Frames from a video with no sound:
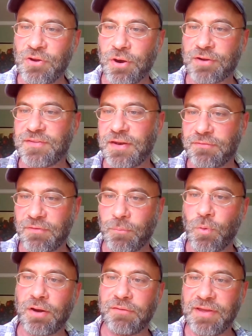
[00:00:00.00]
New York City
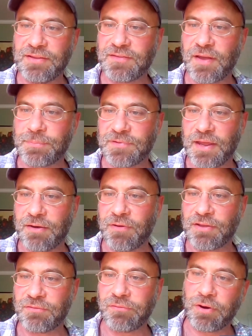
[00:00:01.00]
from one of its
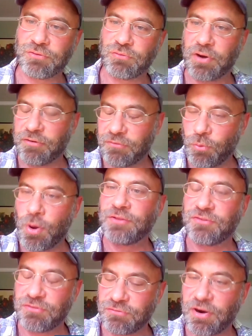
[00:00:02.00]
upstate reservoirs
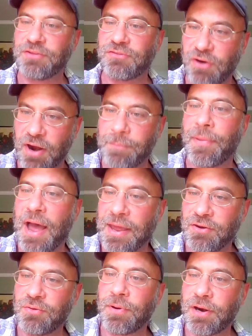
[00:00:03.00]
runs right
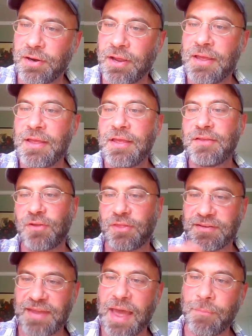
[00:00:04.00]
by Newburgh.
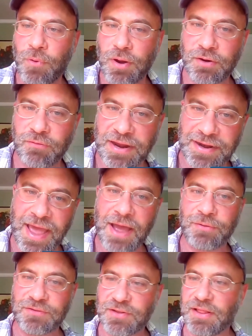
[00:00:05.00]
So the tap water right
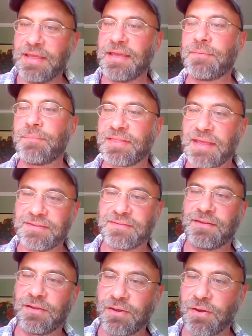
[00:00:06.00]
now is clean, but they
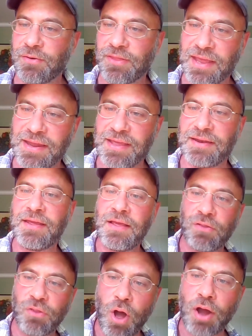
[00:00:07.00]
still don't. They
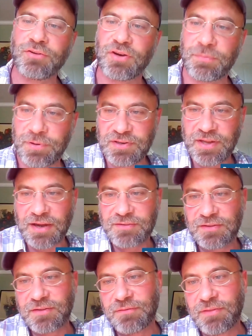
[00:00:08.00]
need long-term
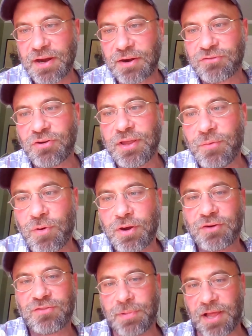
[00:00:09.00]
protections of their drinking
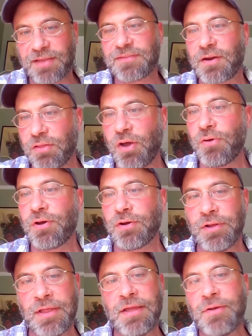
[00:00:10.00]
water supplies that are
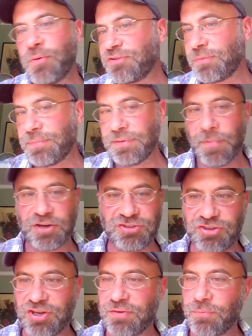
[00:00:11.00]
local, which would be
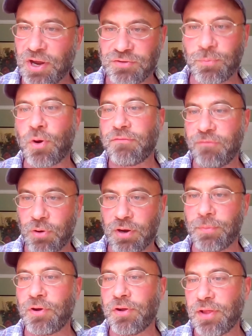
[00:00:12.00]
much more
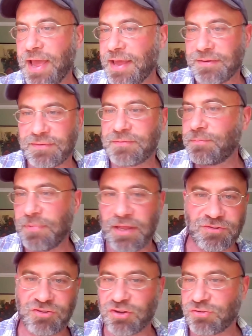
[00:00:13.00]
affordable, and
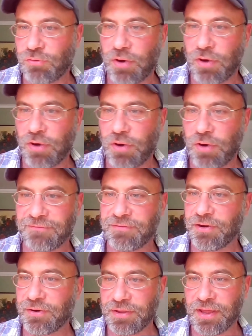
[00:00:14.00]
it's just right to
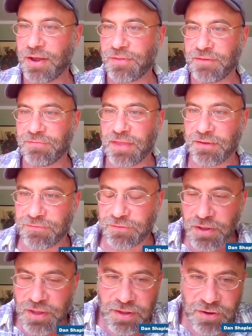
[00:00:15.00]
have
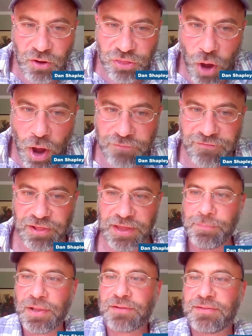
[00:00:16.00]
they've
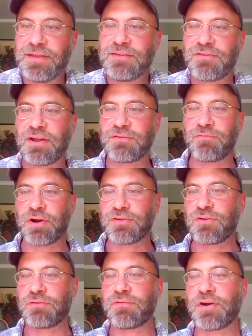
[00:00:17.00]
thoughtfully built these
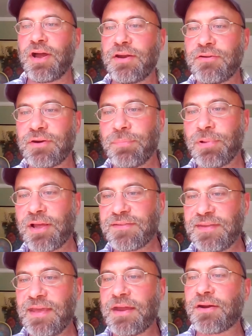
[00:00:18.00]
reservoirs over
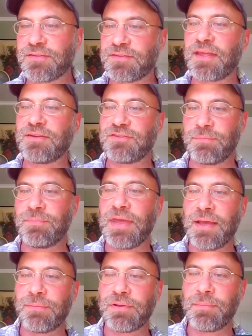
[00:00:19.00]
100+ years. They should
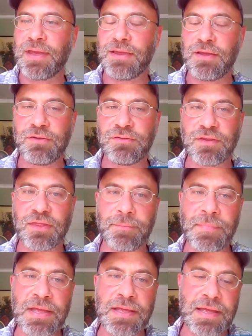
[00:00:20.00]
be able to make use of
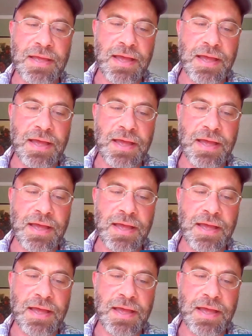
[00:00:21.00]
them.